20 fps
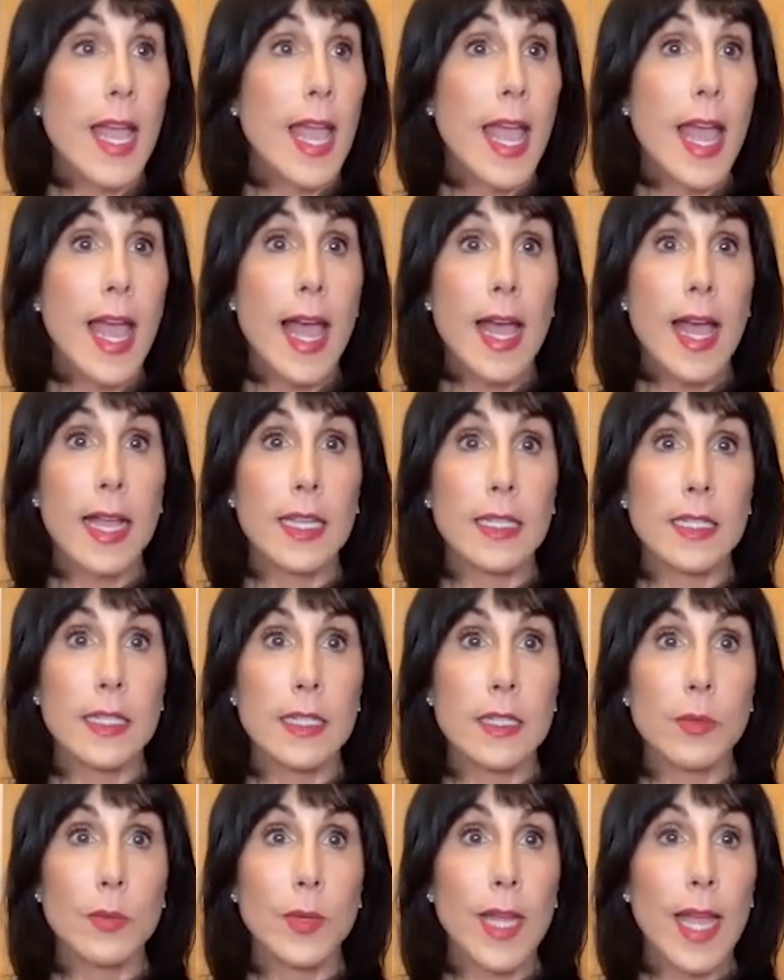
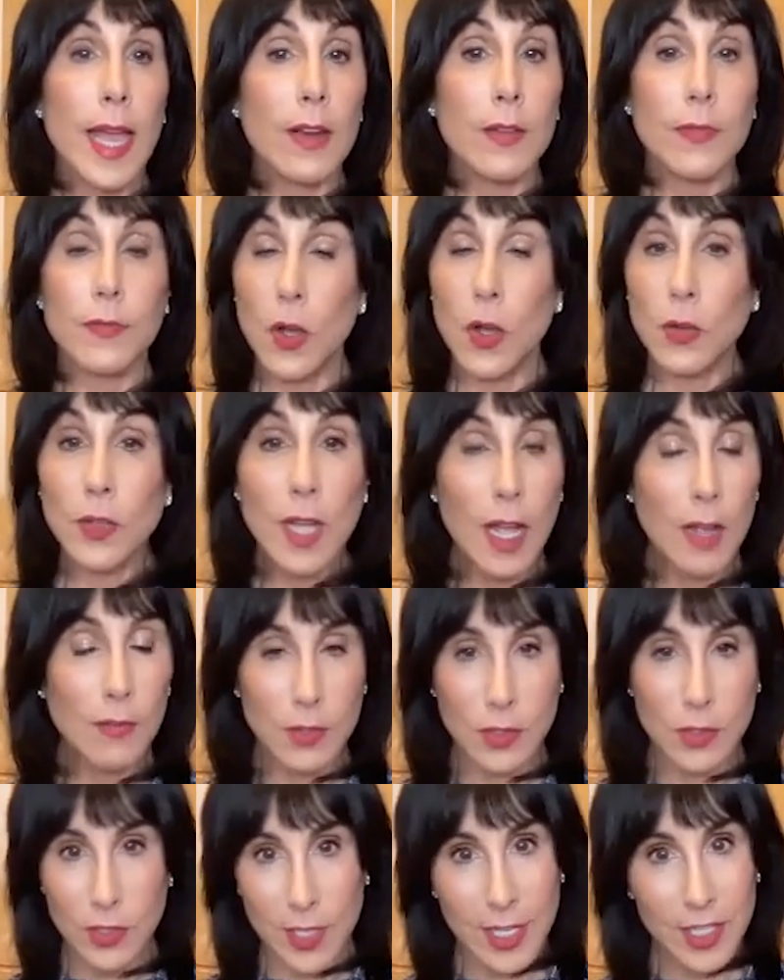and we had a phone
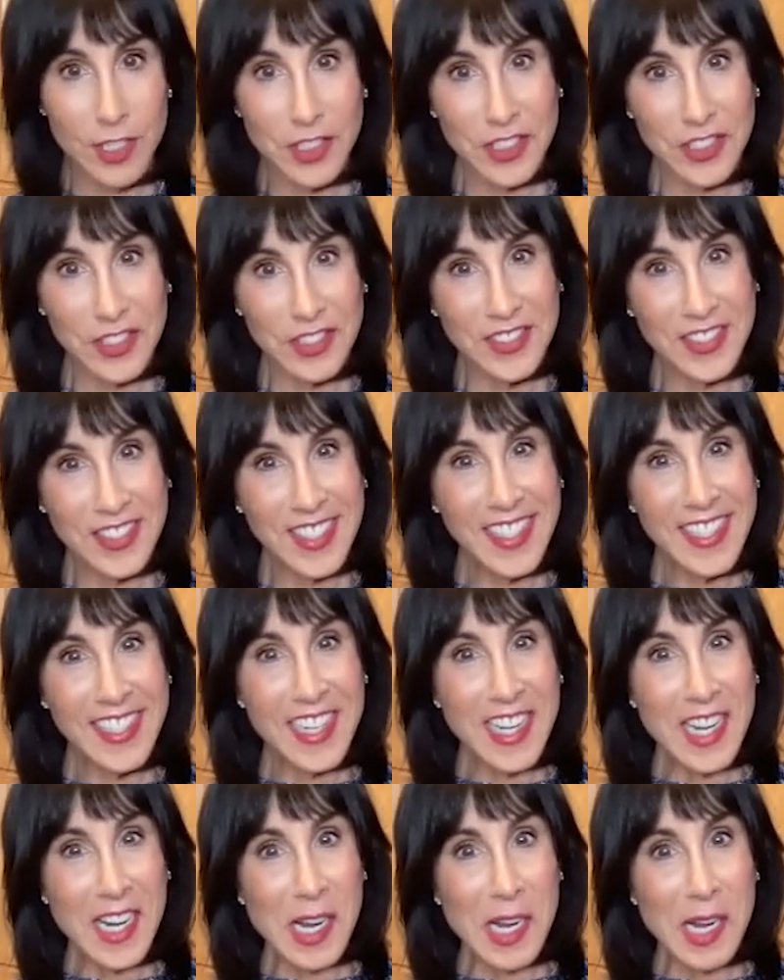conversation.
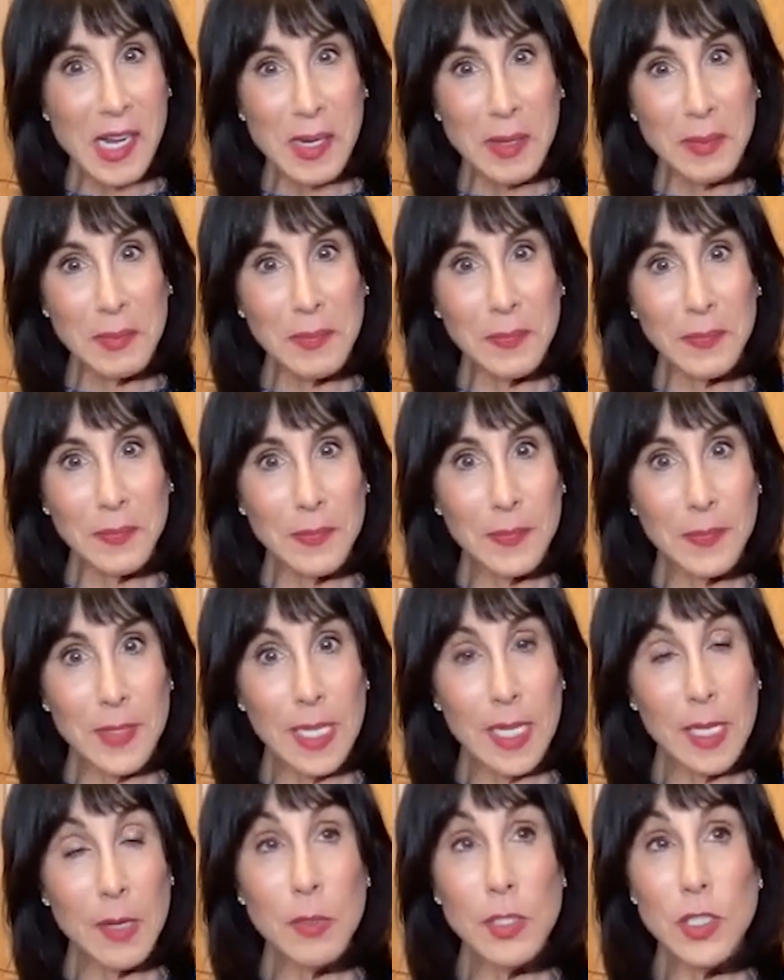Um,
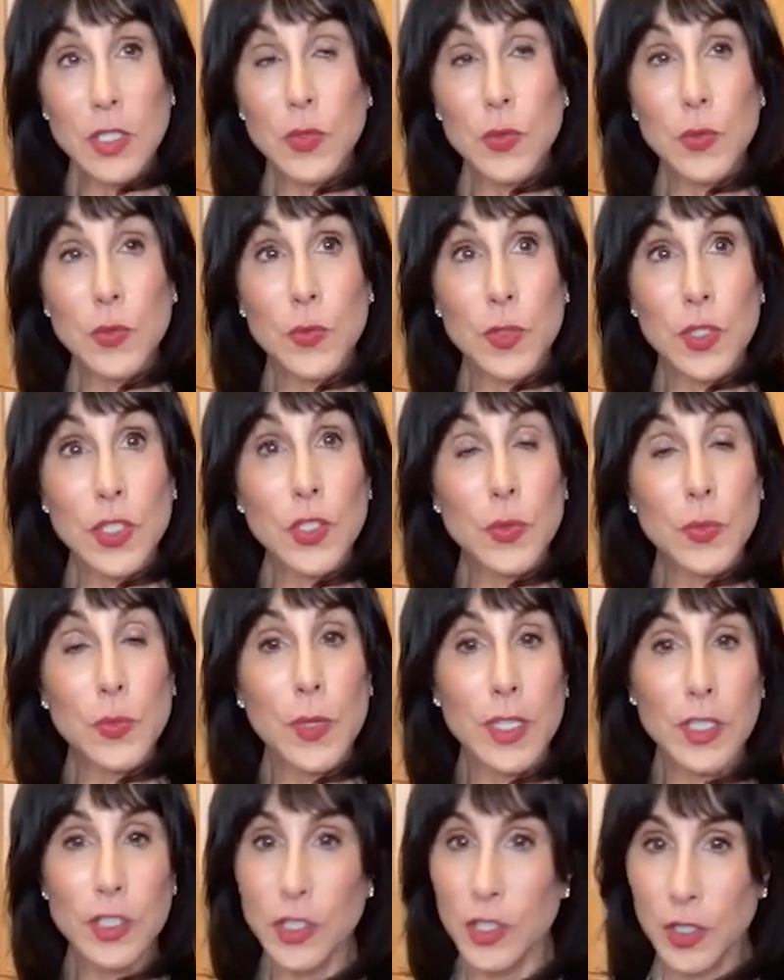it was just
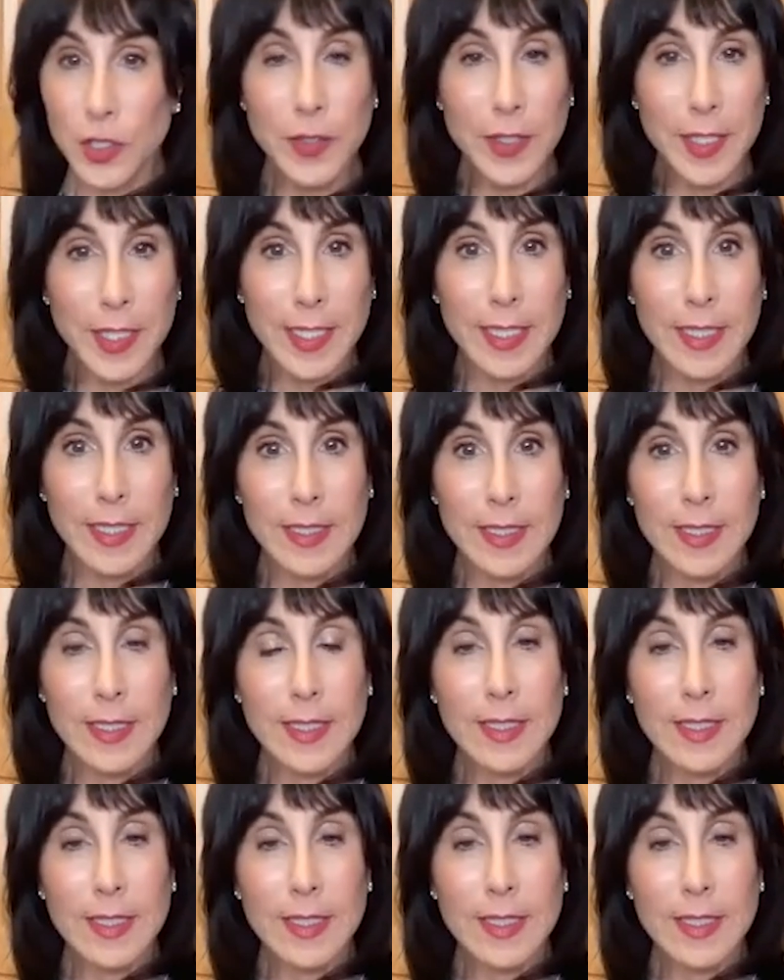reassuring.